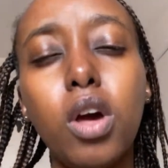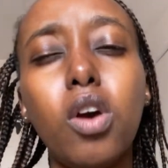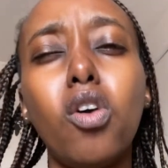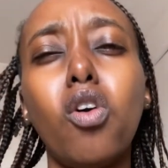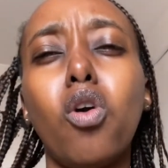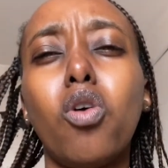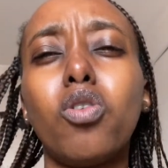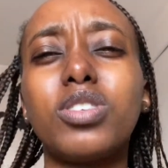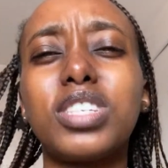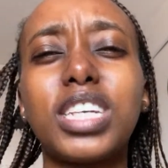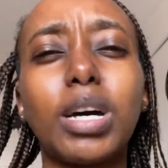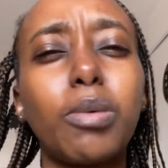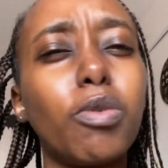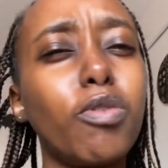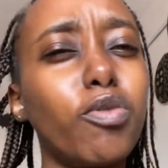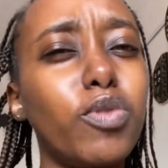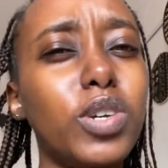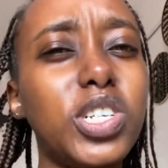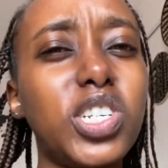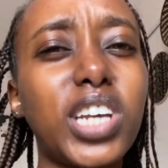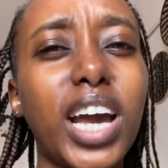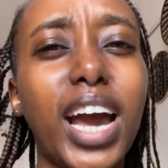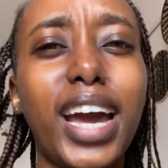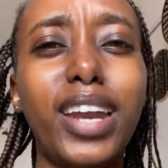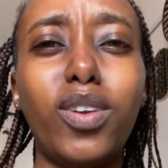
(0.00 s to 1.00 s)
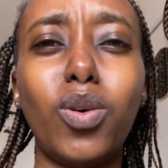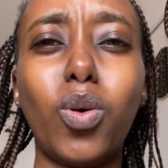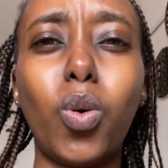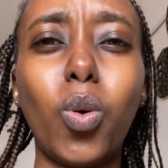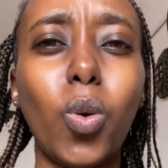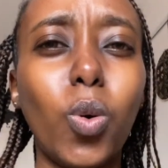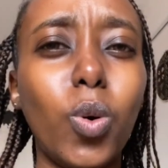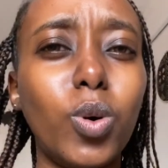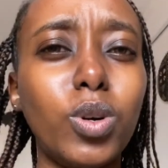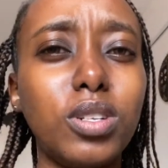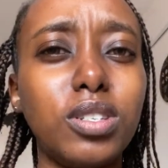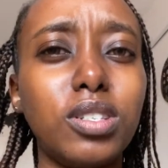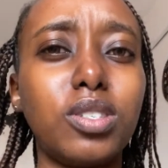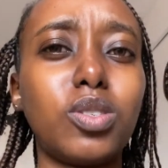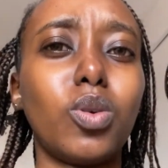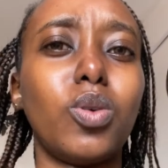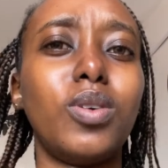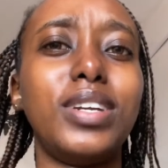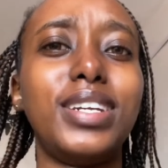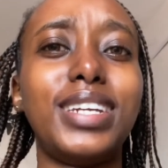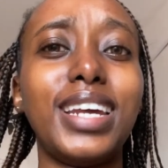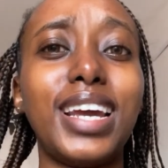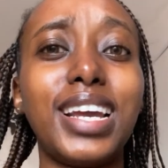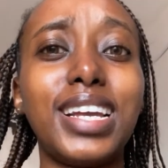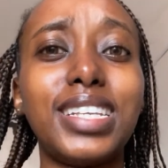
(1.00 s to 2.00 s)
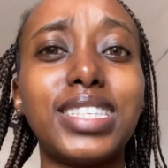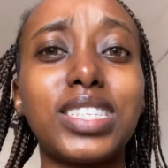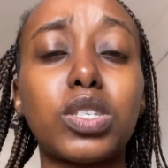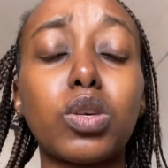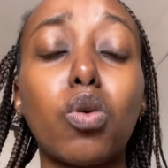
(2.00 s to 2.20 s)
or some of which had holes or dents